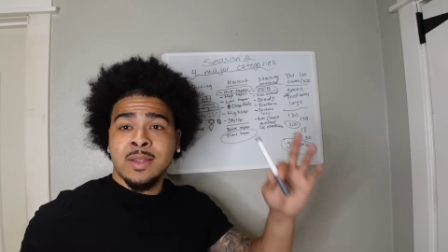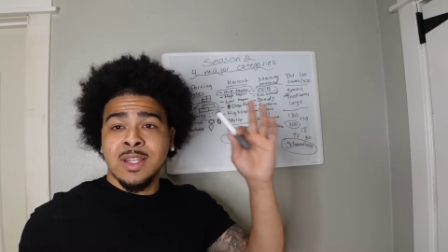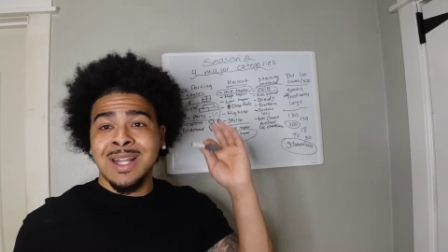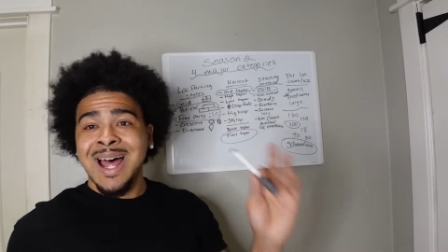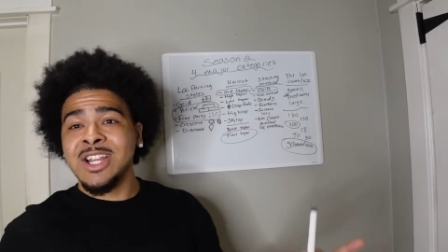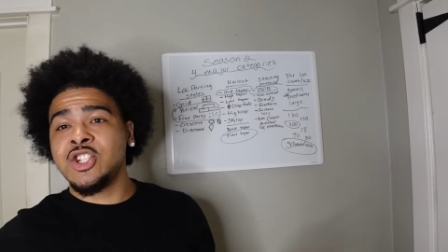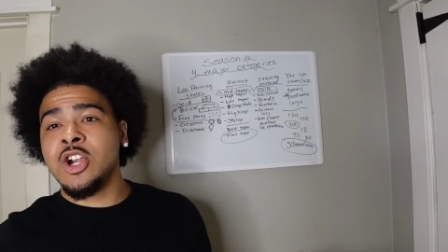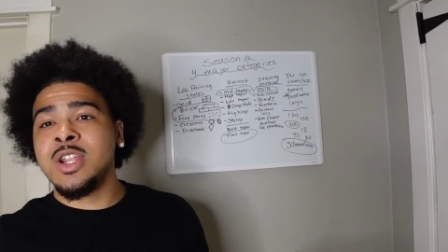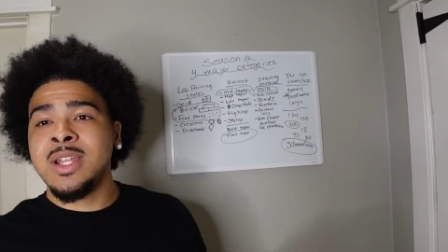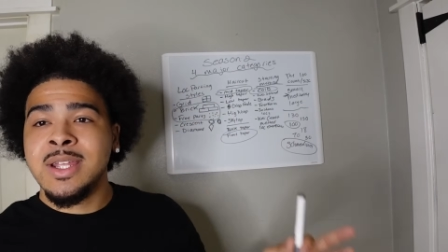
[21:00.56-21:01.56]
the lock
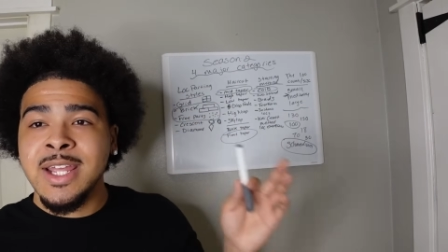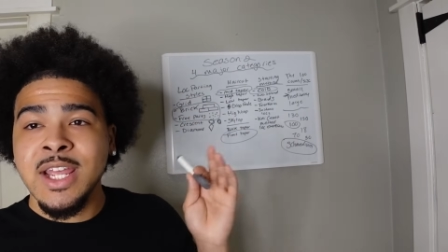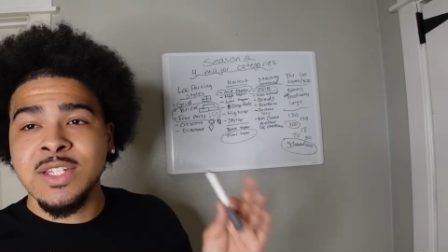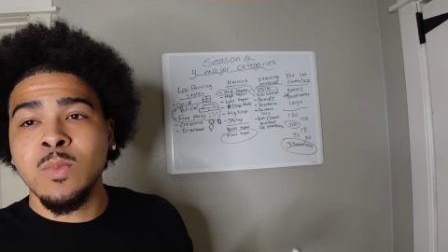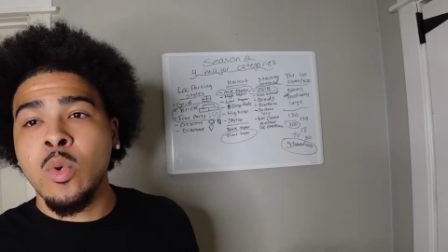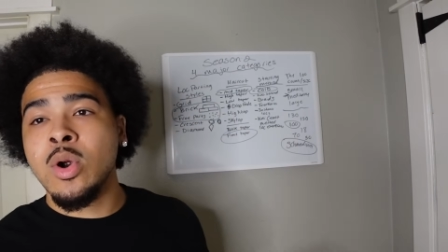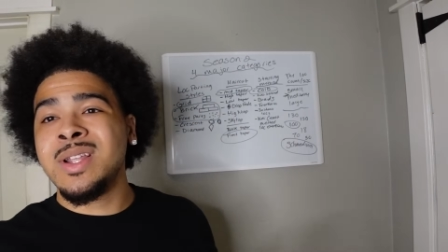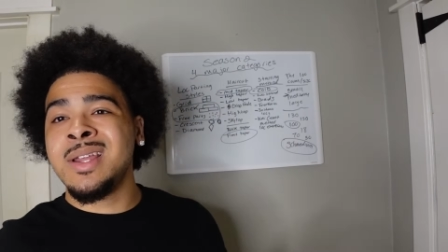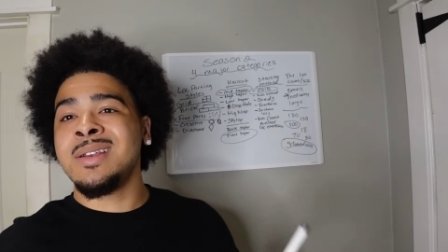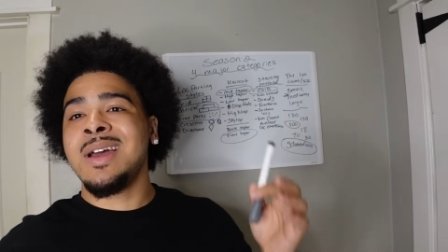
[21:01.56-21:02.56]
journey is more
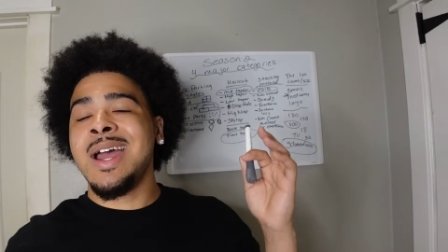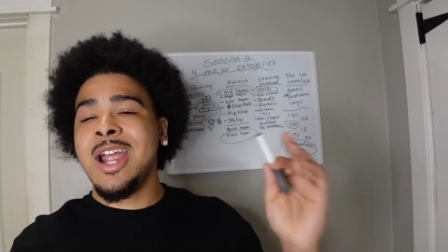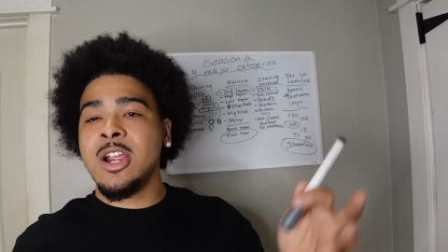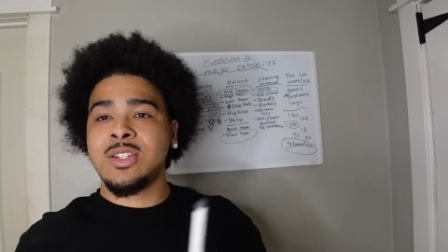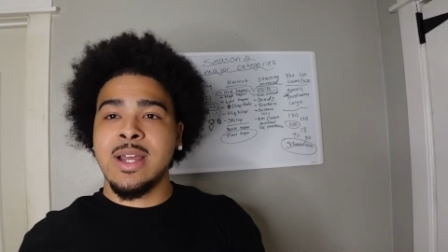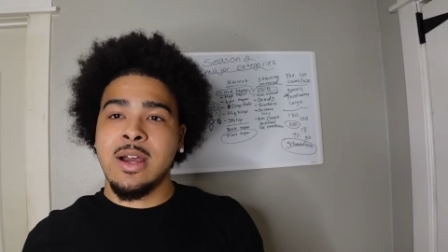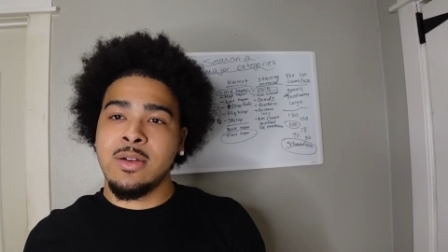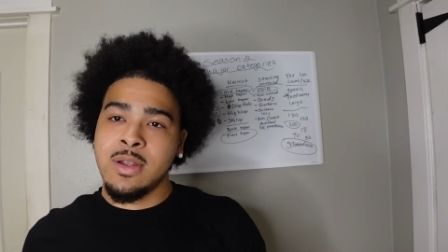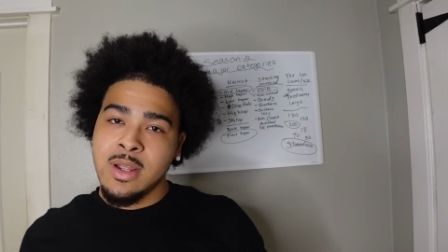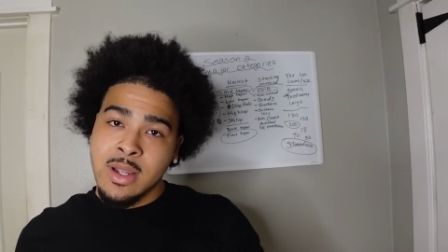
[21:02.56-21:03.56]
than a hairstyle.
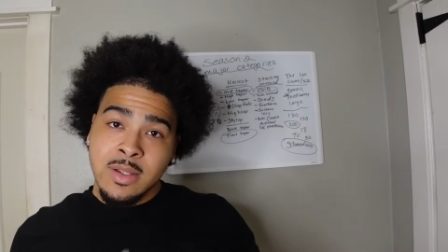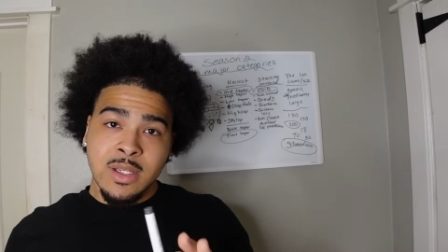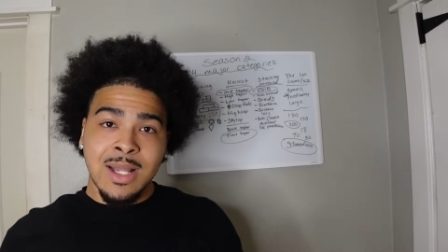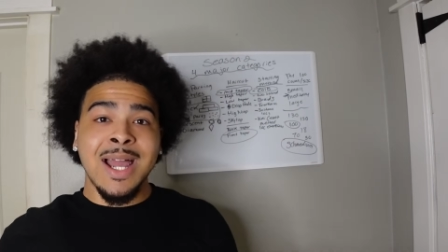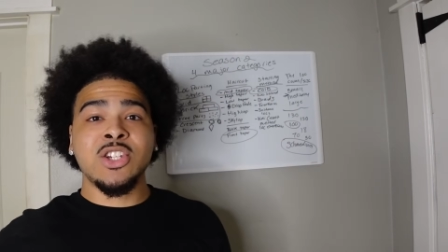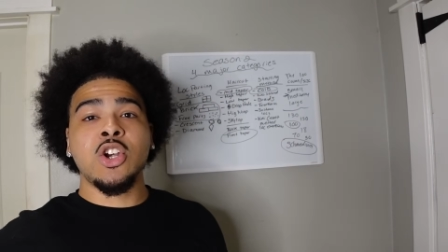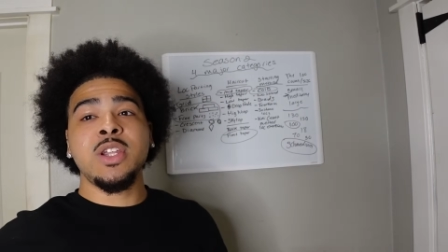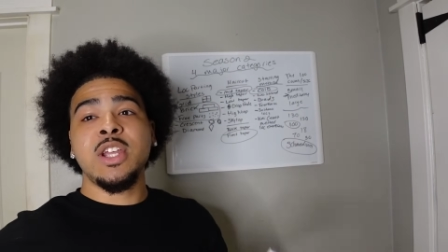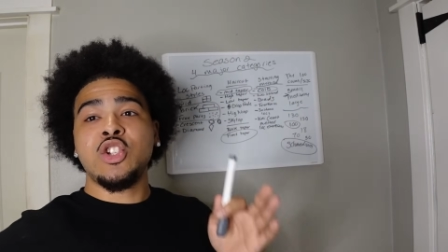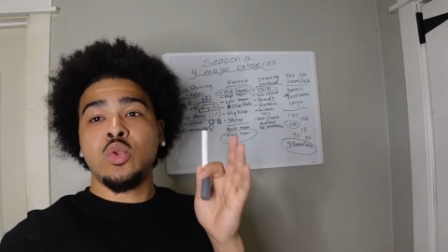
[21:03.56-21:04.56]
The lock
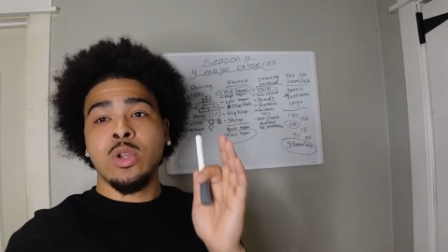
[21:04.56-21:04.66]
journey is you